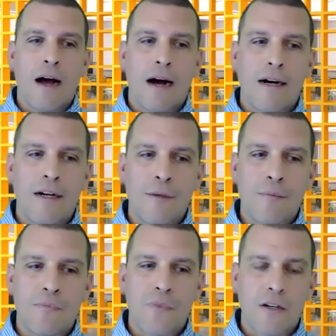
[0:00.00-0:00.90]

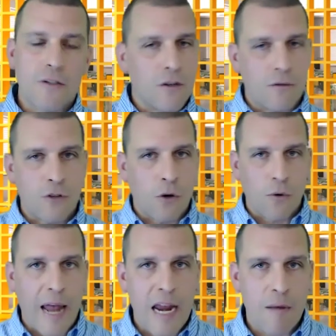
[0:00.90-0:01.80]
and
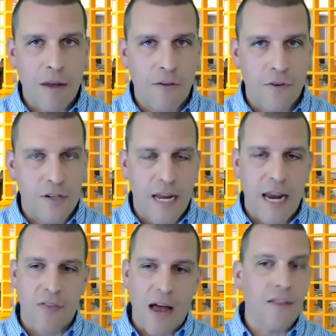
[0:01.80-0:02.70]
don't hate me for
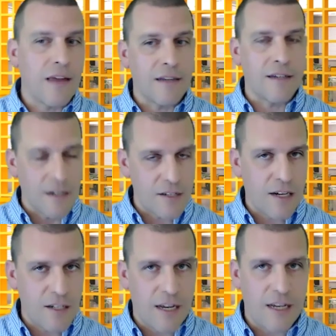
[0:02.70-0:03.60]
saying that, it does
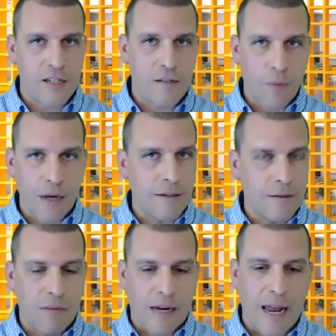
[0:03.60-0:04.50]
exist, but
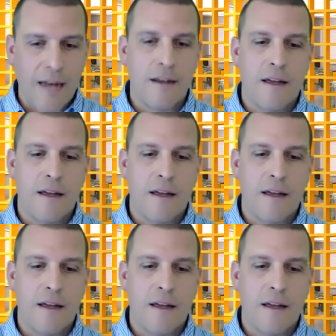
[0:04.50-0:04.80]
again,